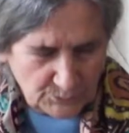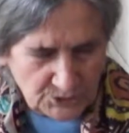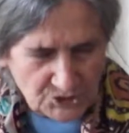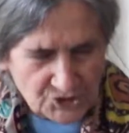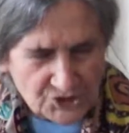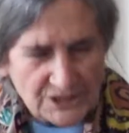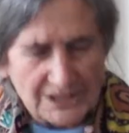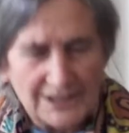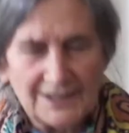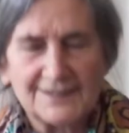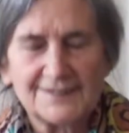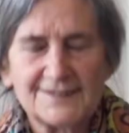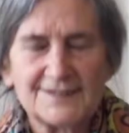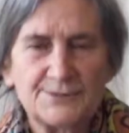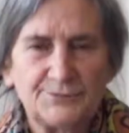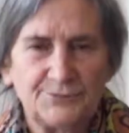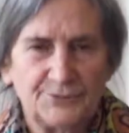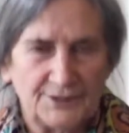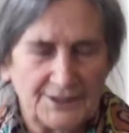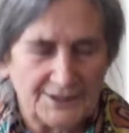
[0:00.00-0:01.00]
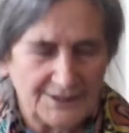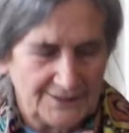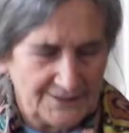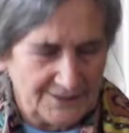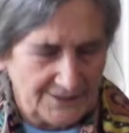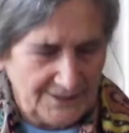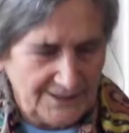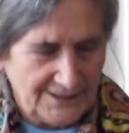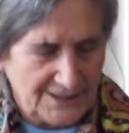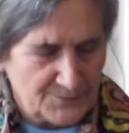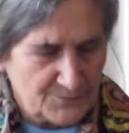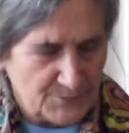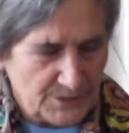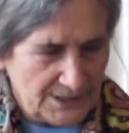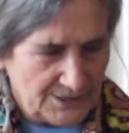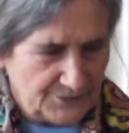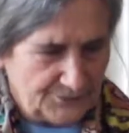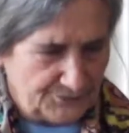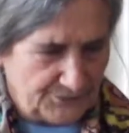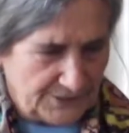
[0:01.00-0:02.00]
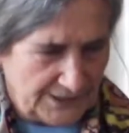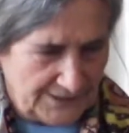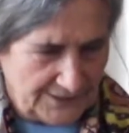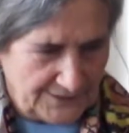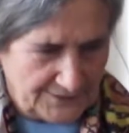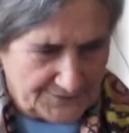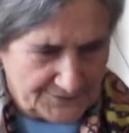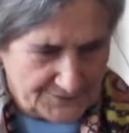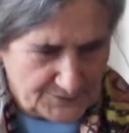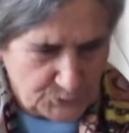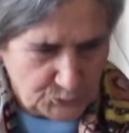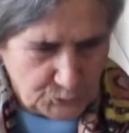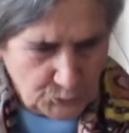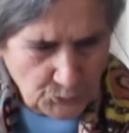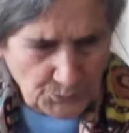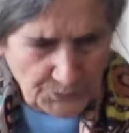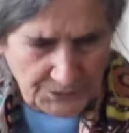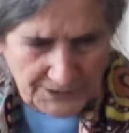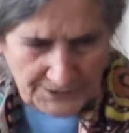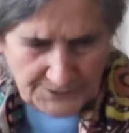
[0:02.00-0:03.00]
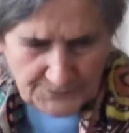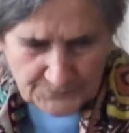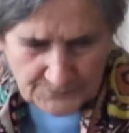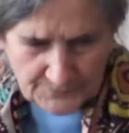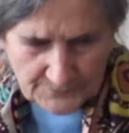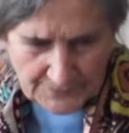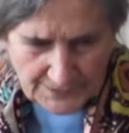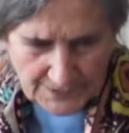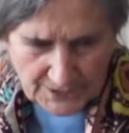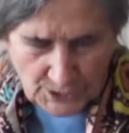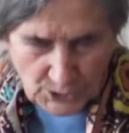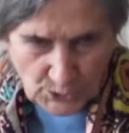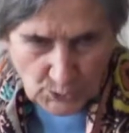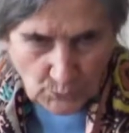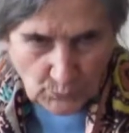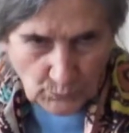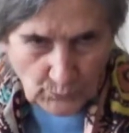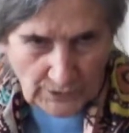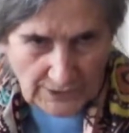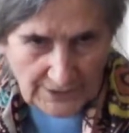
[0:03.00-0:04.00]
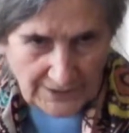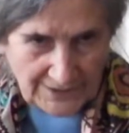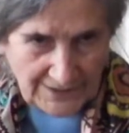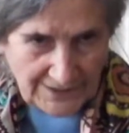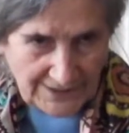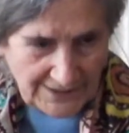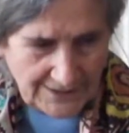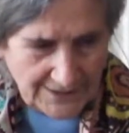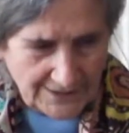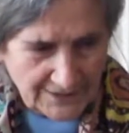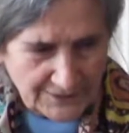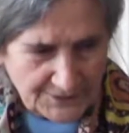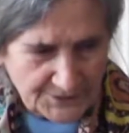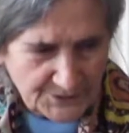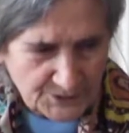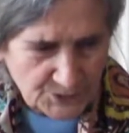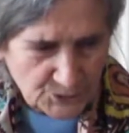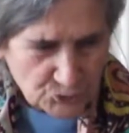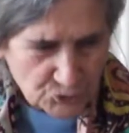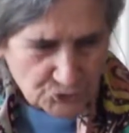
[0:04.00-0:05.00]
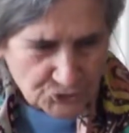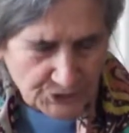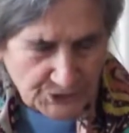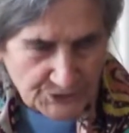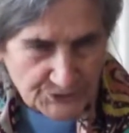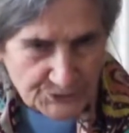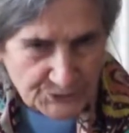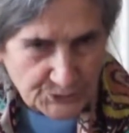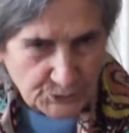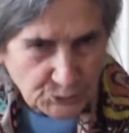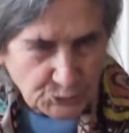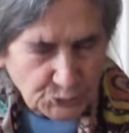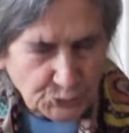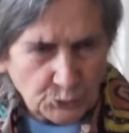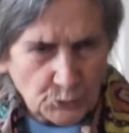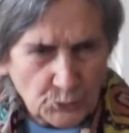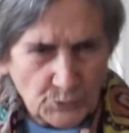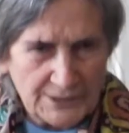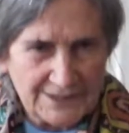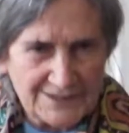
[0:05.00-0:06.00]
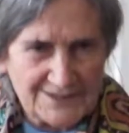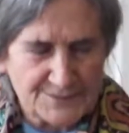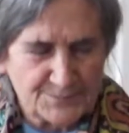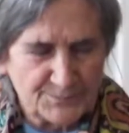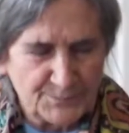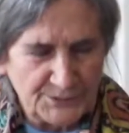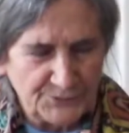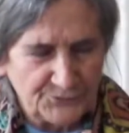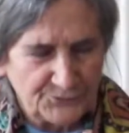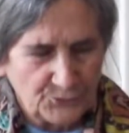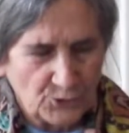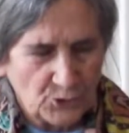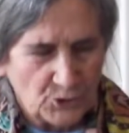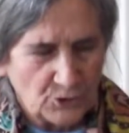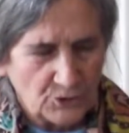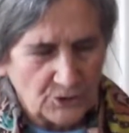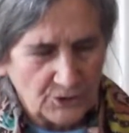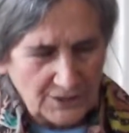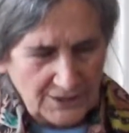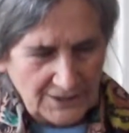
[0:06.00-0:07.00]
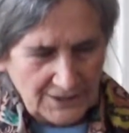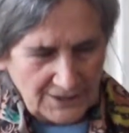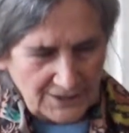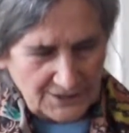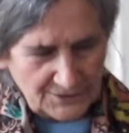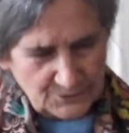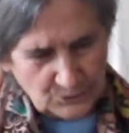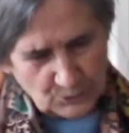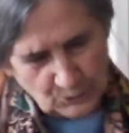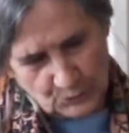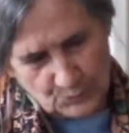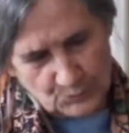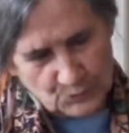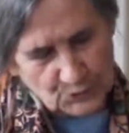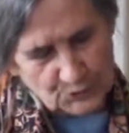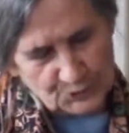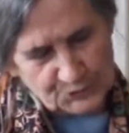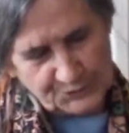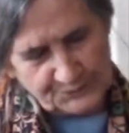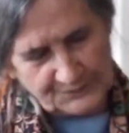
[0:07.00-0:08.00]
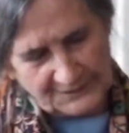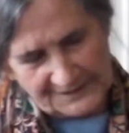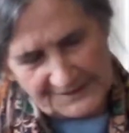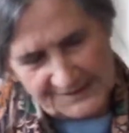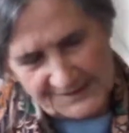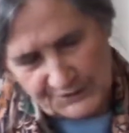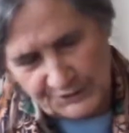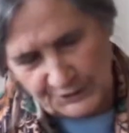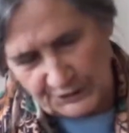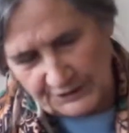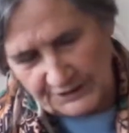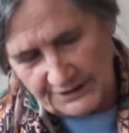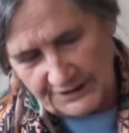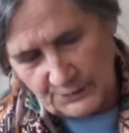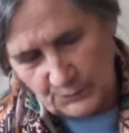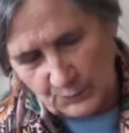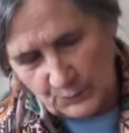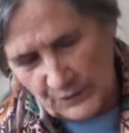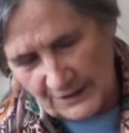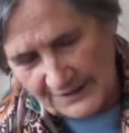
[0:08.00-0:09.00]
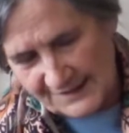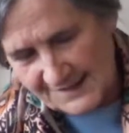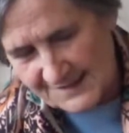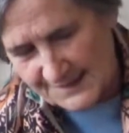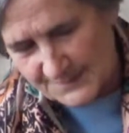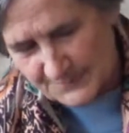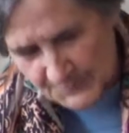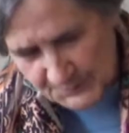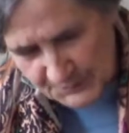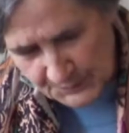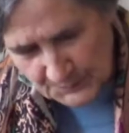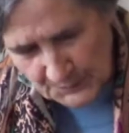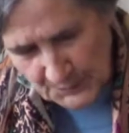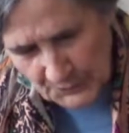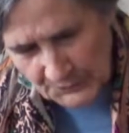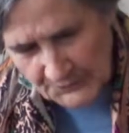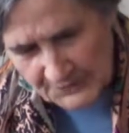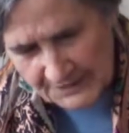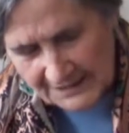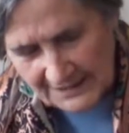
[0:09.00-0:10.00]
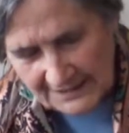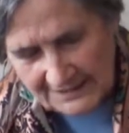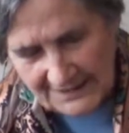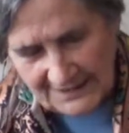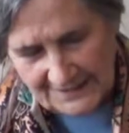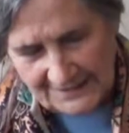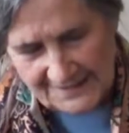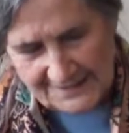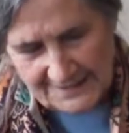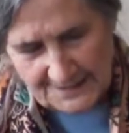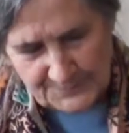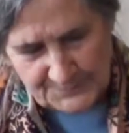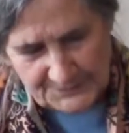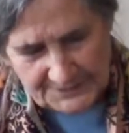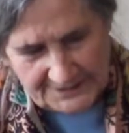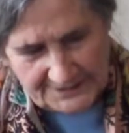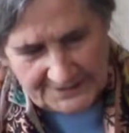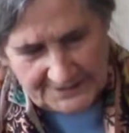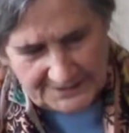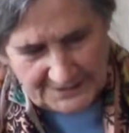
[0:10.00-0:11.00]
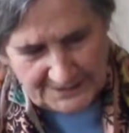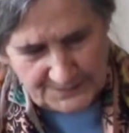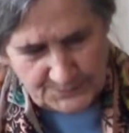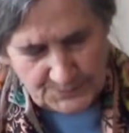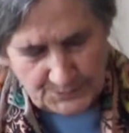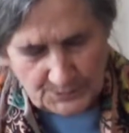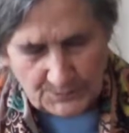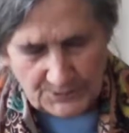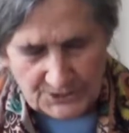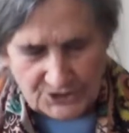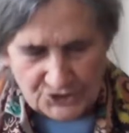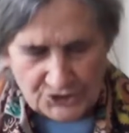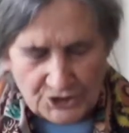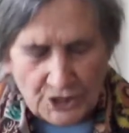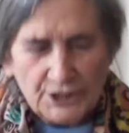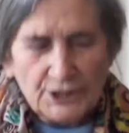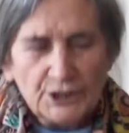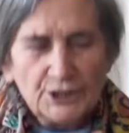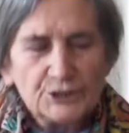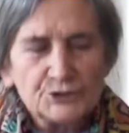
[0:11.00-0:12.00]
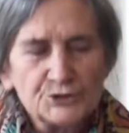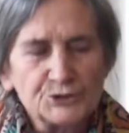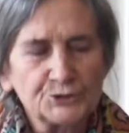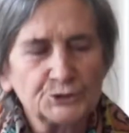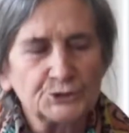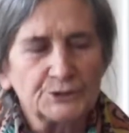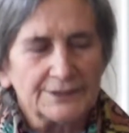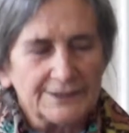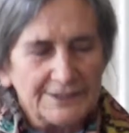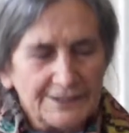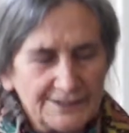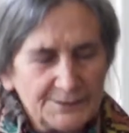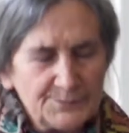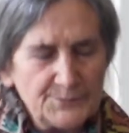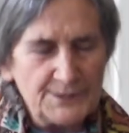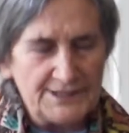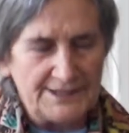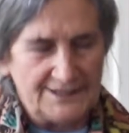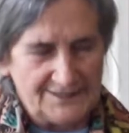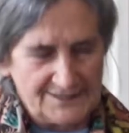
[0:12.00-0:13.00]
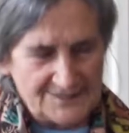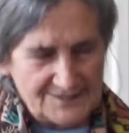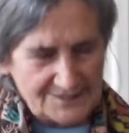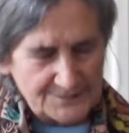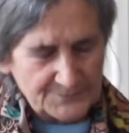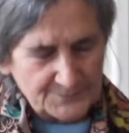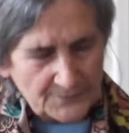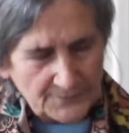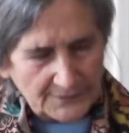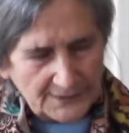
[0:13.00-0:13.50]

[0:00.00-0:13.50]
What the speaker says: which classified EMF as 2B, were held just 2 weeks before almost that study was supposedly accepted and published. So it means